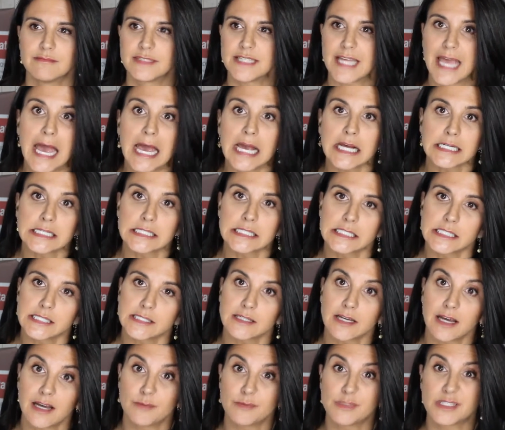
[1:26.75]

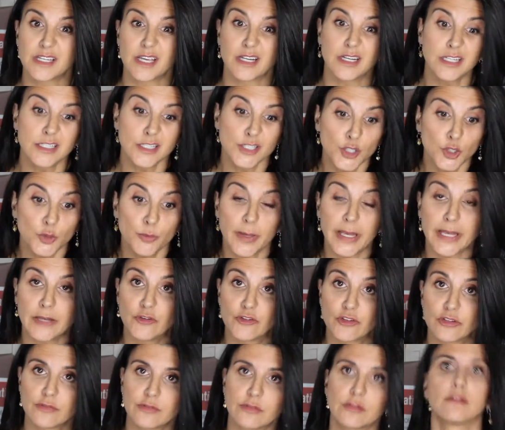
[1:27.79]
text, I was getting two
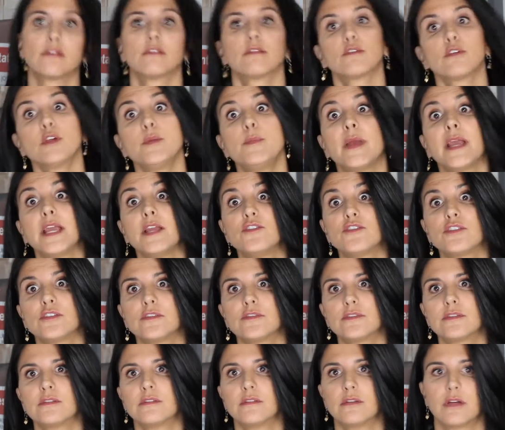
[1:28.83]
pages, three
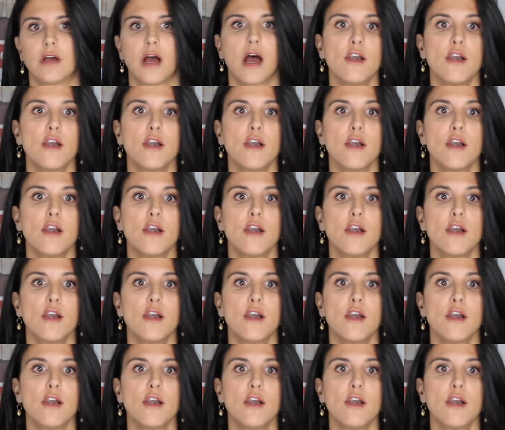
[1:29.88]
pages,